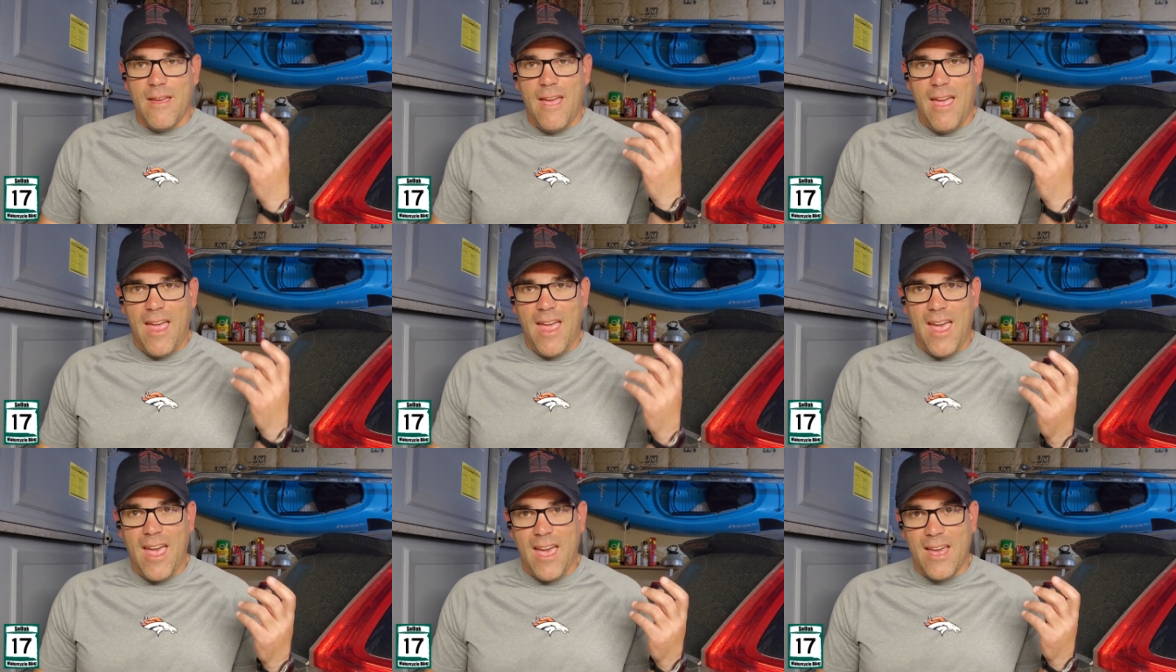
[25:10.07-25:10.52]

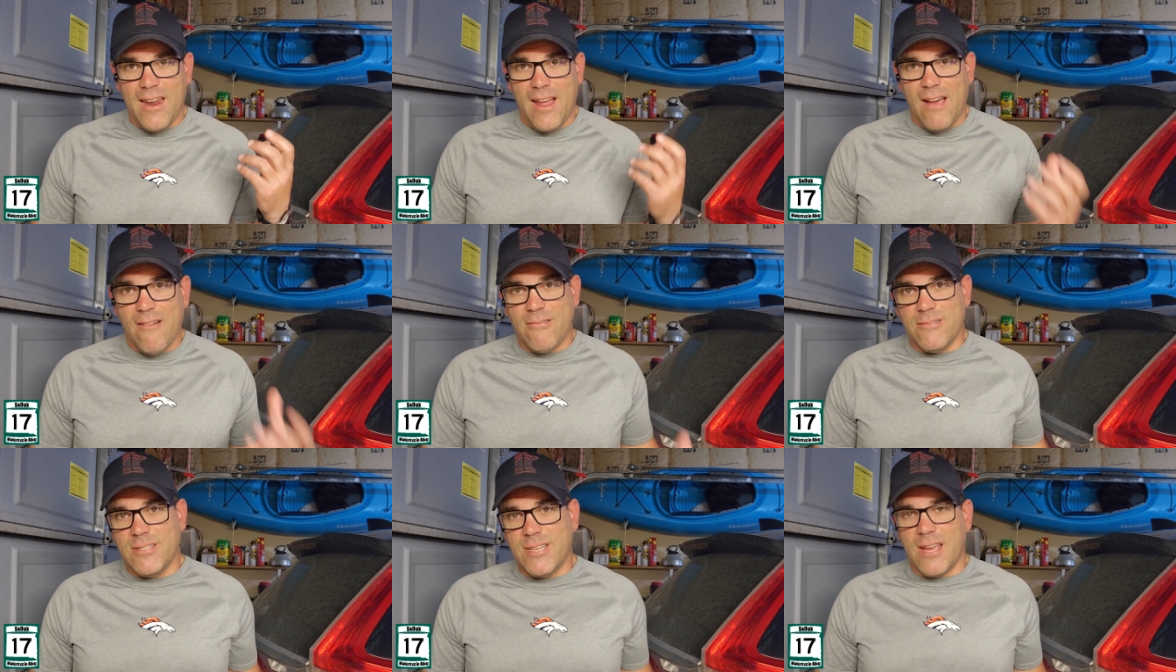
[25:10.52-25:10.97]
and
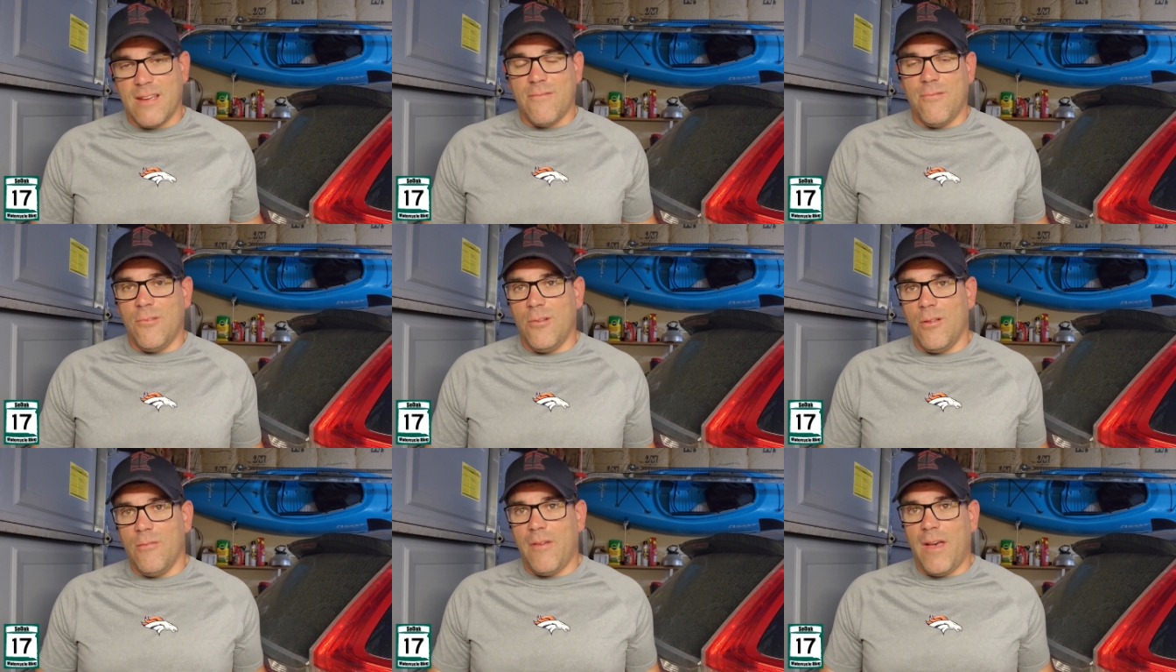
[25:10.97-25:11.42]
I would take
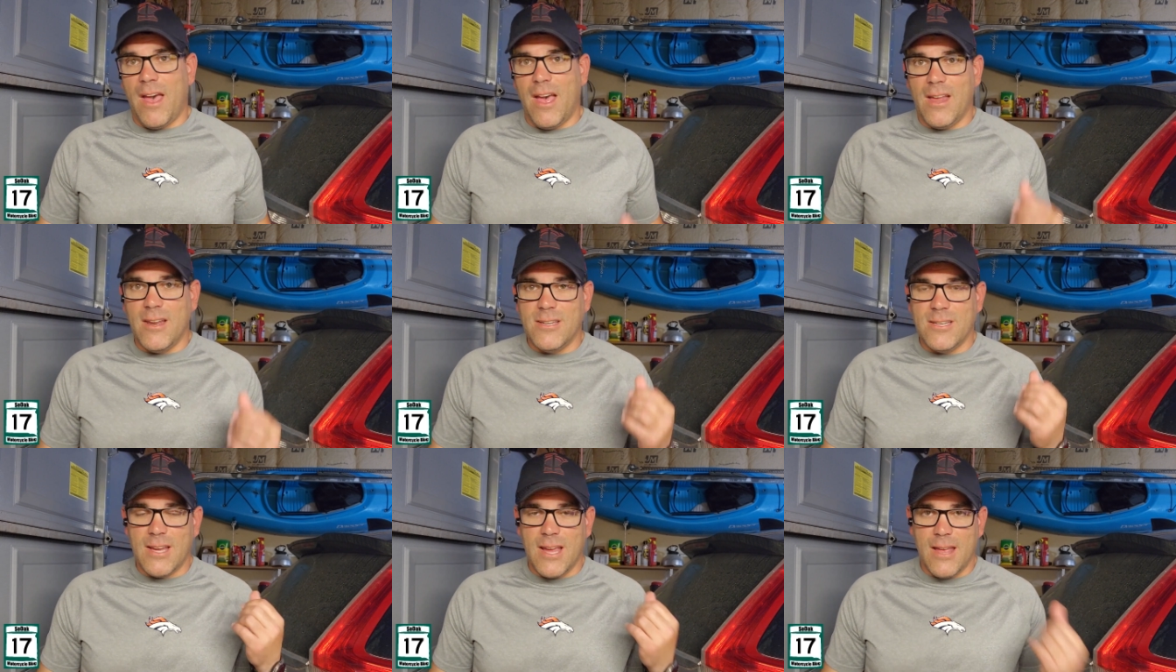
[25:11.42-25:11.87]
full
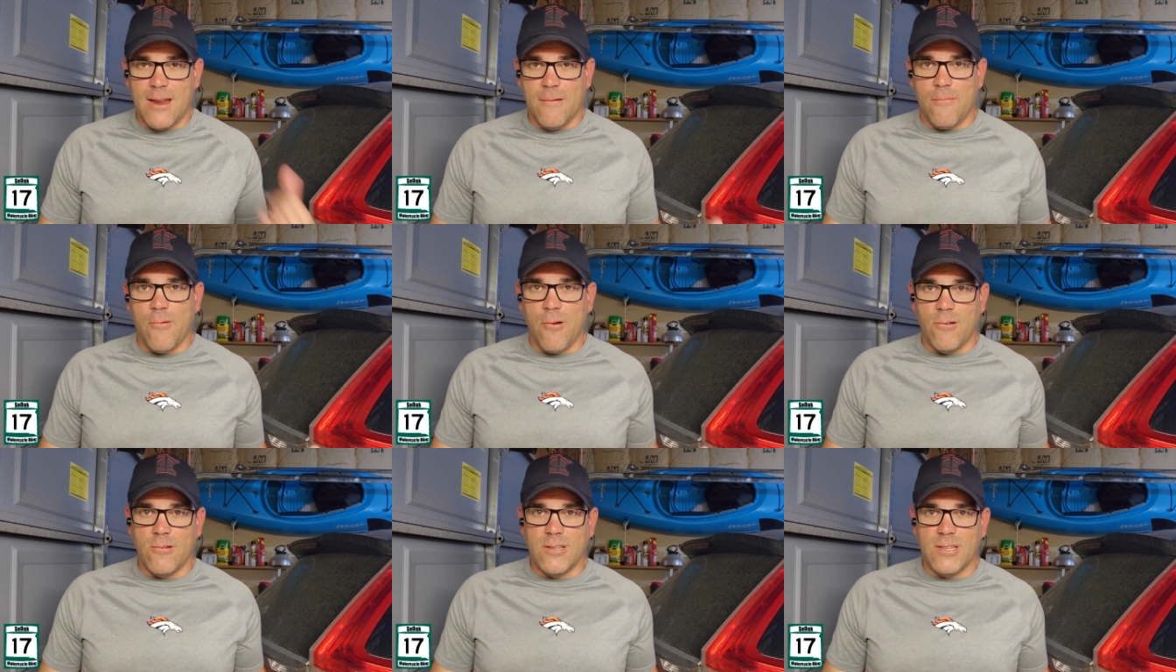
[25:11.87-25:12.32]
advantage and
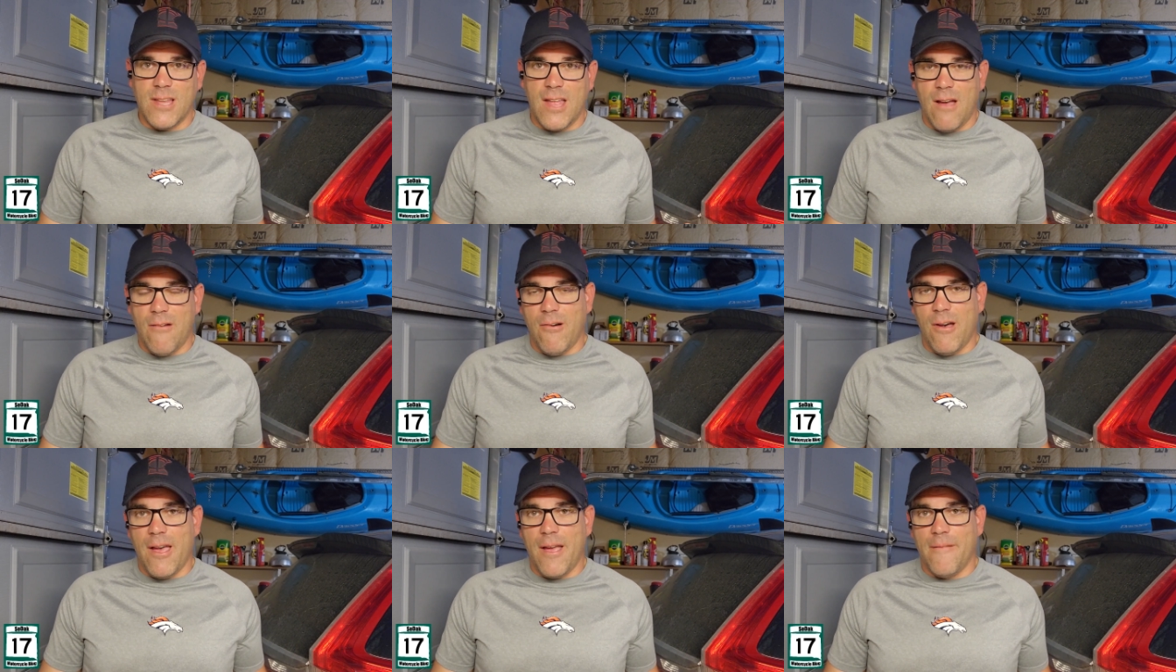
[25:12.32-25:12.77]
approach it
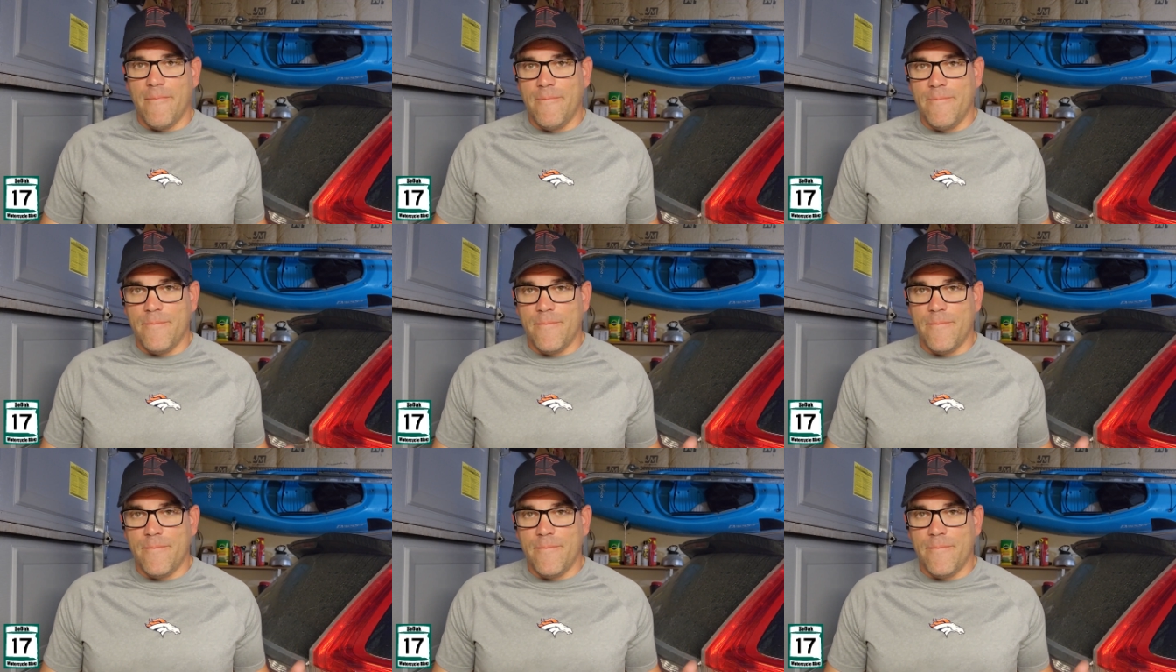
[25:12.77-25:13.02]
that way.